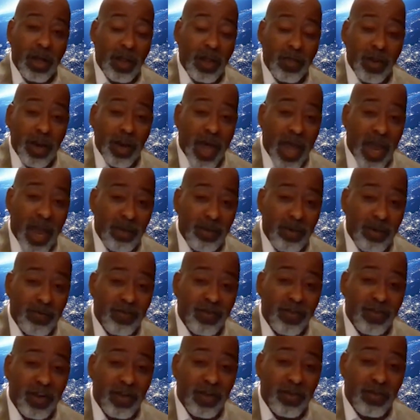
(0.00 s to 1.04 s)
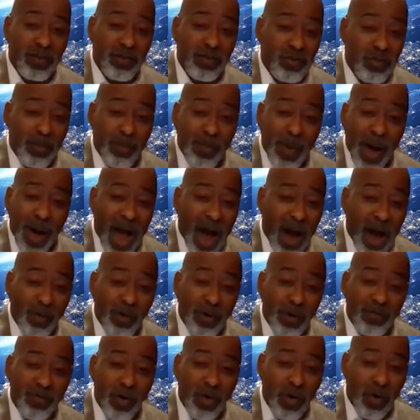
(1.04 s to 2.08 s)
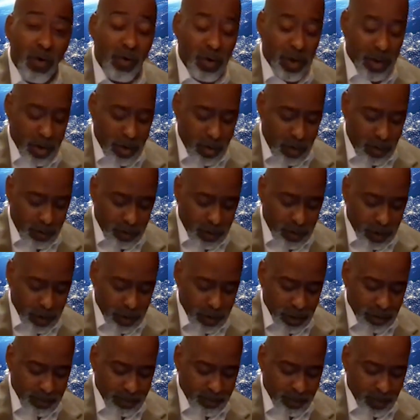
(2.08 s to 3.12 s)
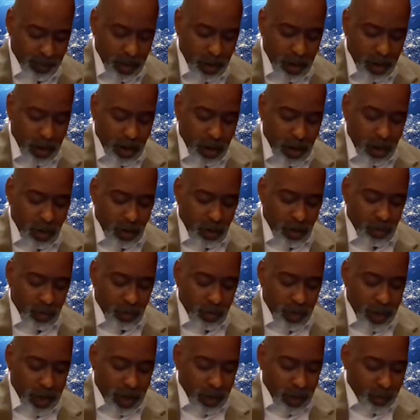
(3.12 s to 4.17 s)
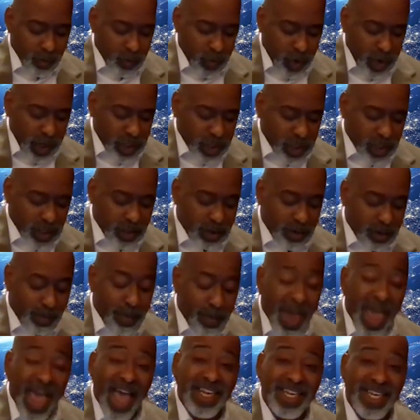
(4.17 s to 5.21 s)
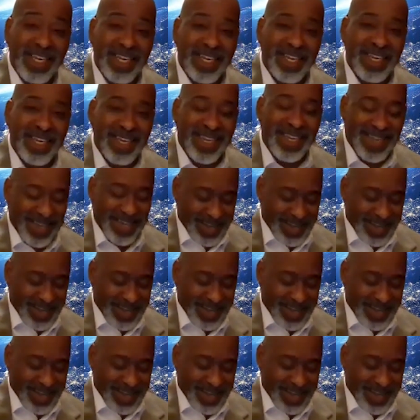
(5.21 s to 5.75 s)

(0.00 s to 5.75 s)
and in the name of Jesus, through the power of the Holy Ghost. We can reach the masses.